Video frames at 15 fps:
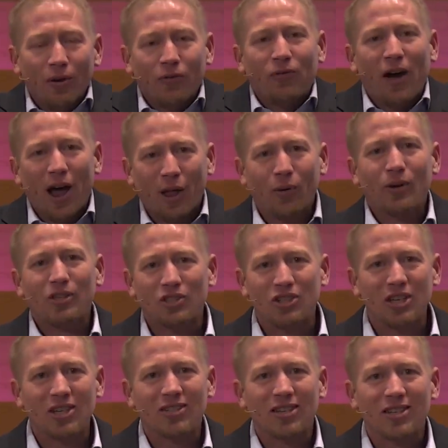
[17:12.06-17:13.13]
following
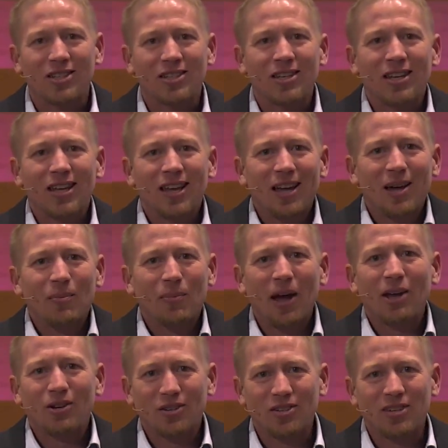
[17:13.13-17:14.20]
Jesus by
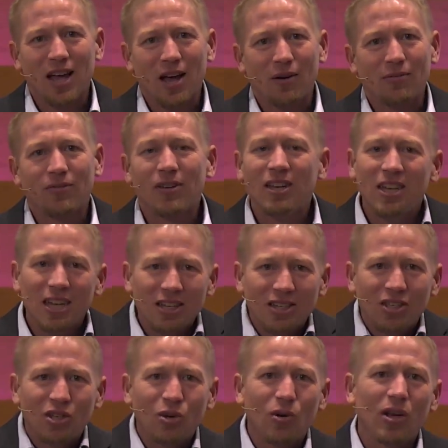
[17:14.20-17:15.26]
yourself you need to
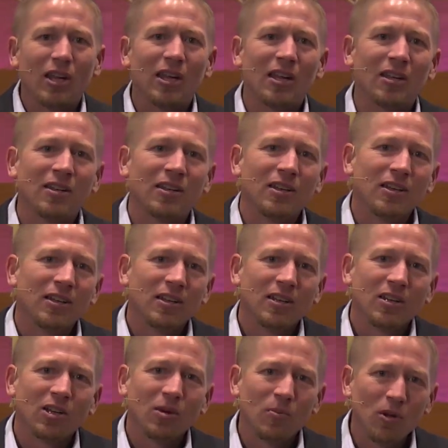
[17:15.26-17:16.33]
do it in
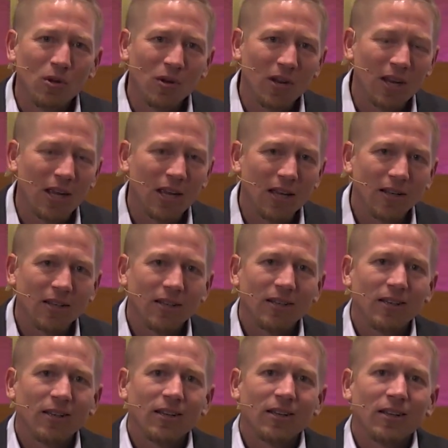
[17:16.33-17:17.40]
community
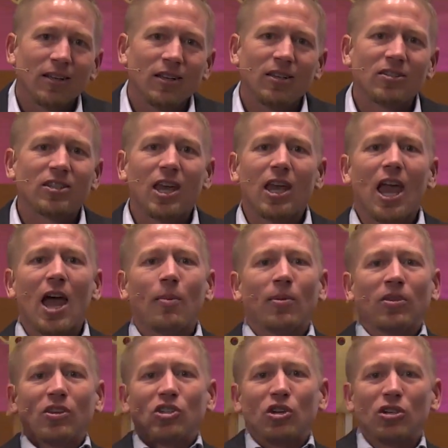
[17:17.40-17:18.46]
you say yeah
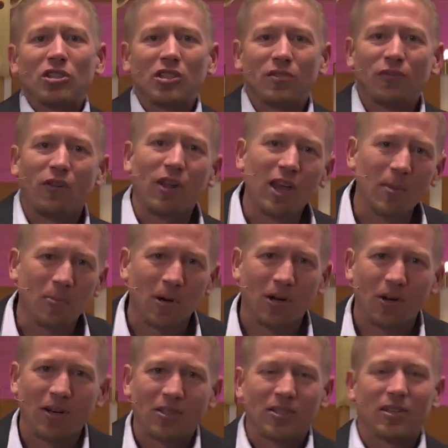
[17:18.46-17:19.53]
but the church is full of
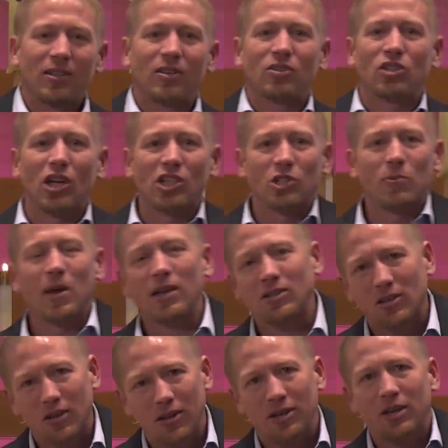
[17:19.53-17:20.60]
hypocrites and you're
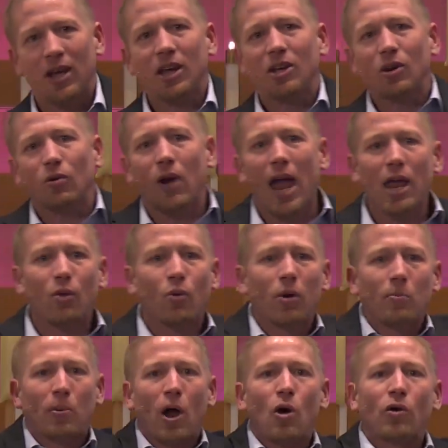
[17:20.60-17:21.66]
judgmental and, and you're right we're
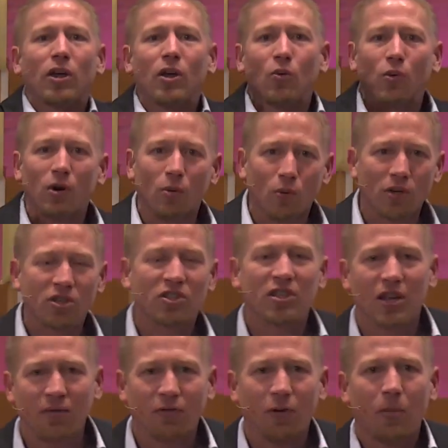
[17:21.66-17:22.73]
broken we're, we're
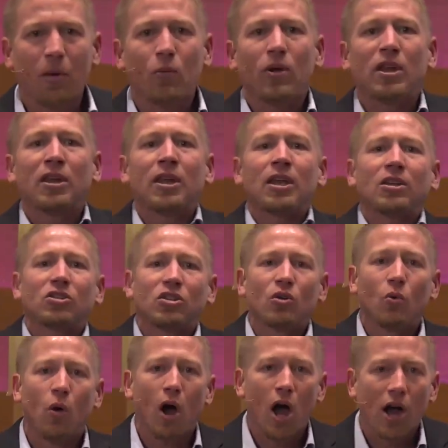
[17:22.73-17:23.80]
sinful but we need to
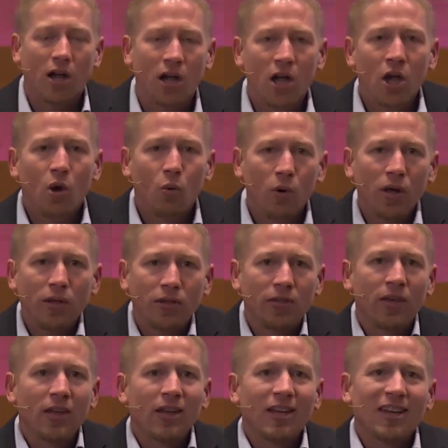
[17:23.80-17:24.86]
walk with
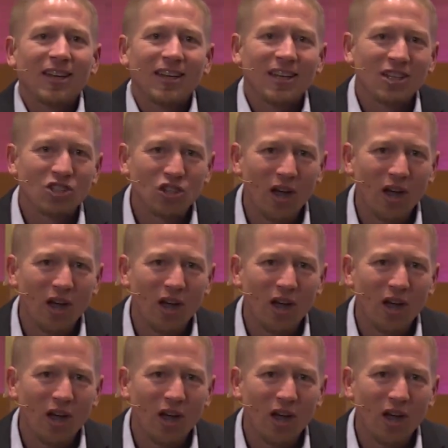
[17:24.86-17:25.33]
each